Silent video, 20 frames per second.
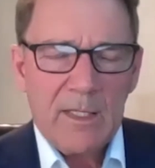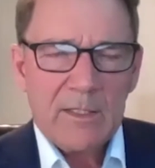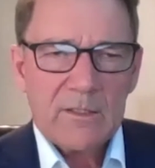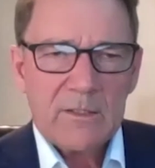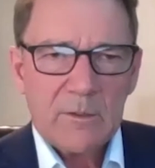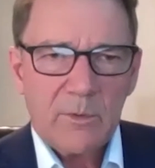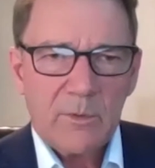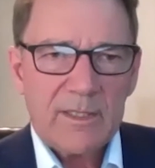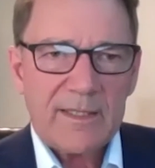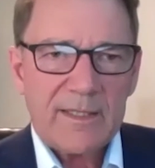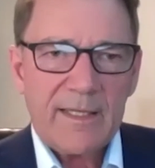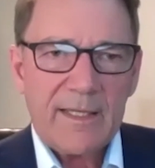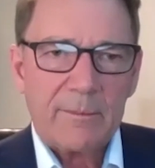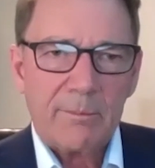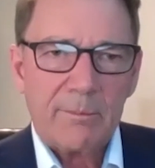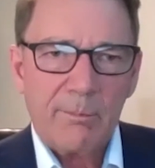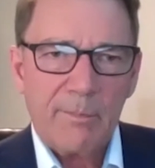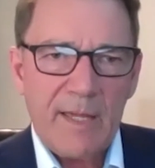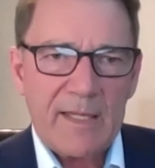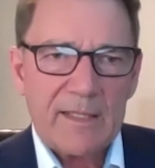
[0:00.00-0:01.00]
So what
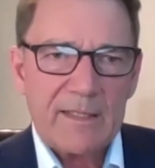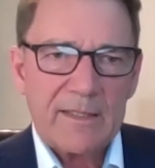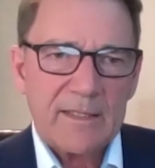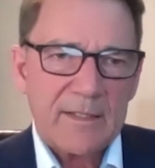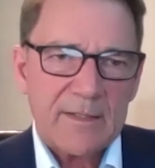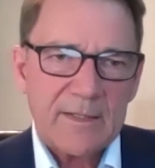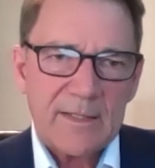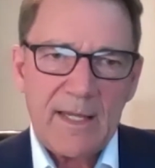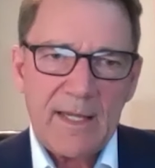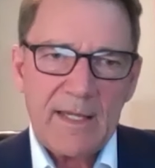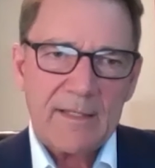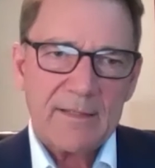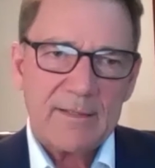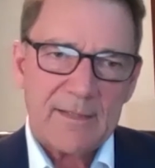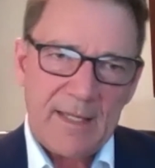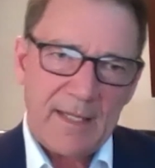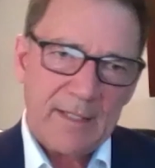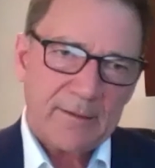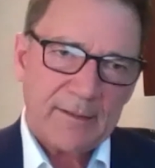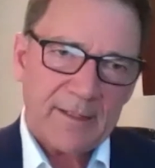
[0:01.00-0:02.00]
that meant is
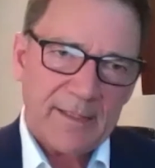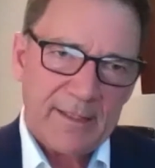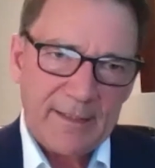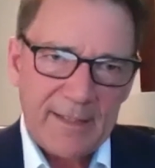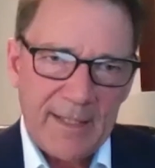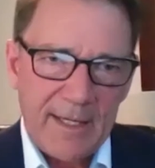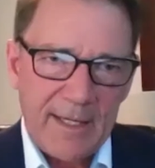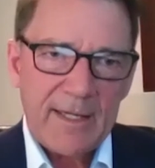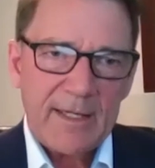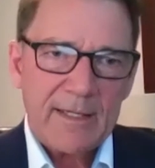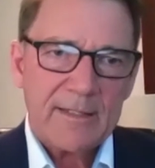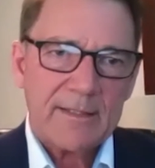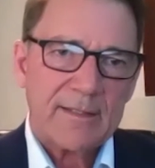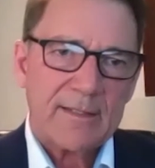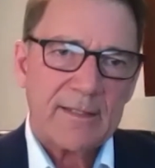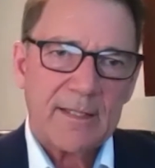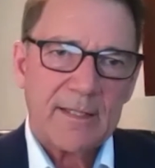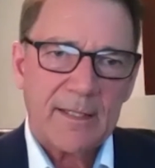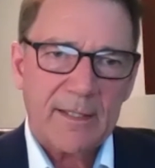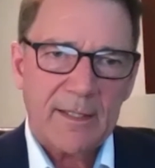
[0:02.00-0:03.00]
as algae
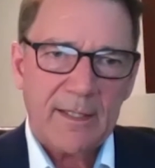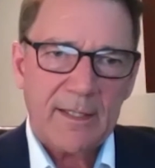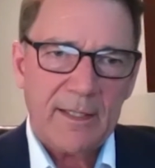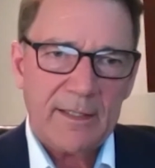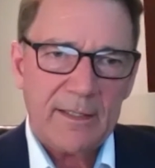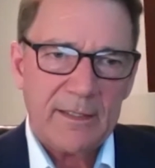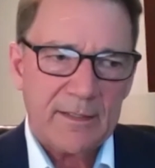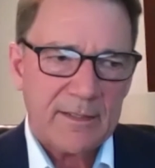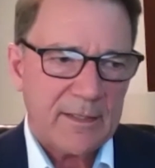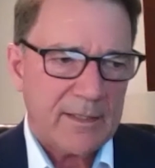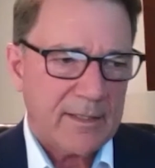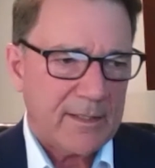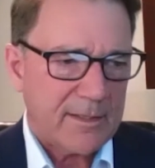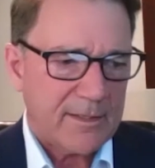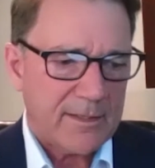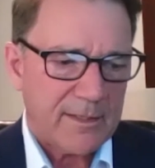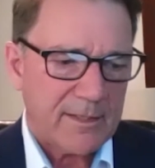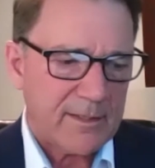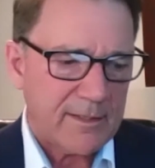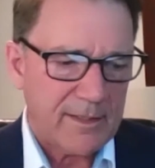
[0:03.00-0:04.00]
dies, it
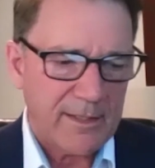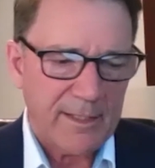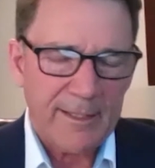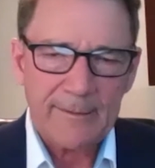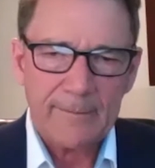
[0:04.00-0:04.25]
is